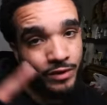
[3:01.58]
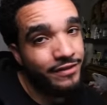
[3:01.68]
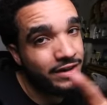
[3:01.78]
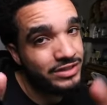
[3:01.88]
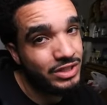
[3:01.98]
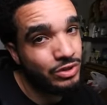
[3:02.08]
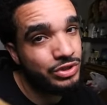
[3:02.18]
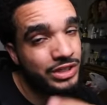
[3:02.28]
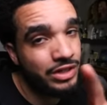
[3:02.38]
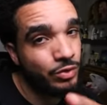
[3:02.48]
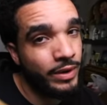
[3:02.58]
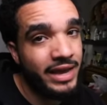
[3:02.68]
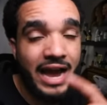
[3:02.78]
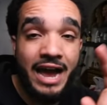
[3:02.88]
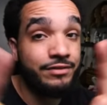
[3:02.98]
we found a solution in a
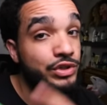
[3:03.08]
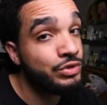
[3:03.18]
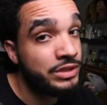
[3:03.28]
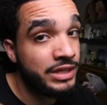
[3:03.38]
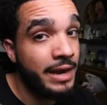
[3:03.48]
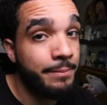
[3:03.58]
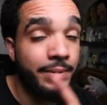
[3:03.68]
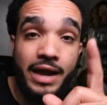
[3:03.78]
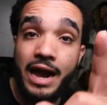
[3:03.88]
way. I haven't used it yet, but